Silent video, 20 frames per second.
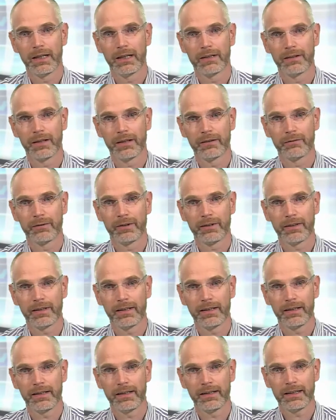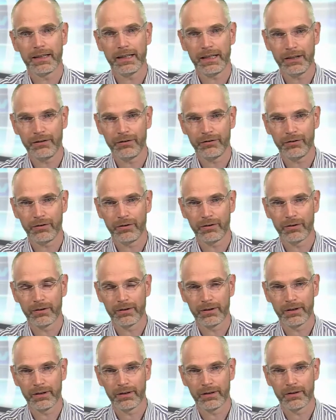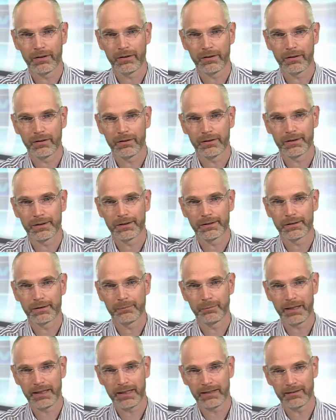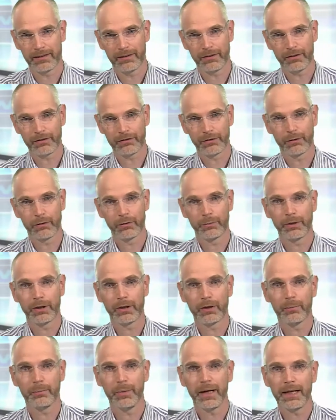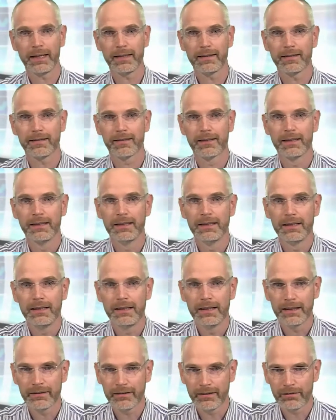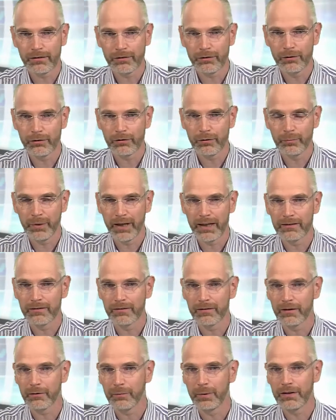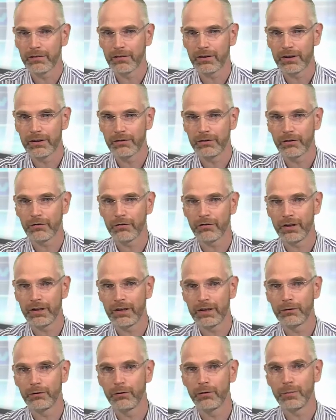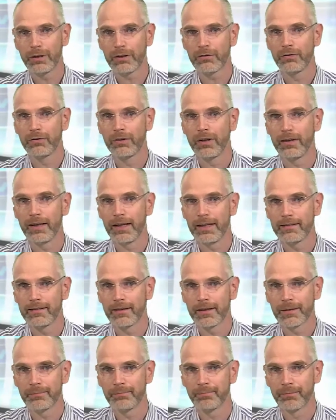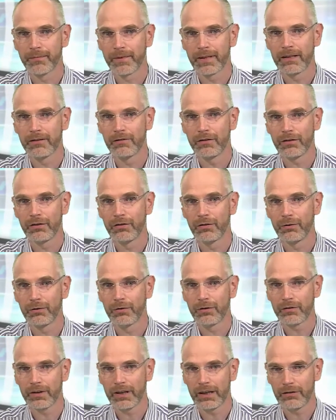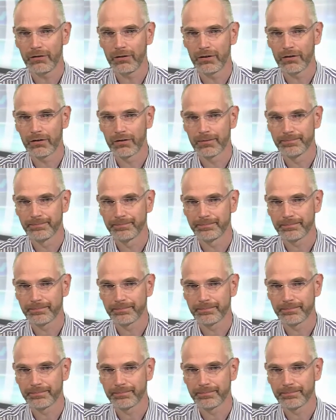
done with a cache, or a backend interaction could be combined. Excessive use of bandwidth, basically just sending too much to the data. Inefficient use of caches.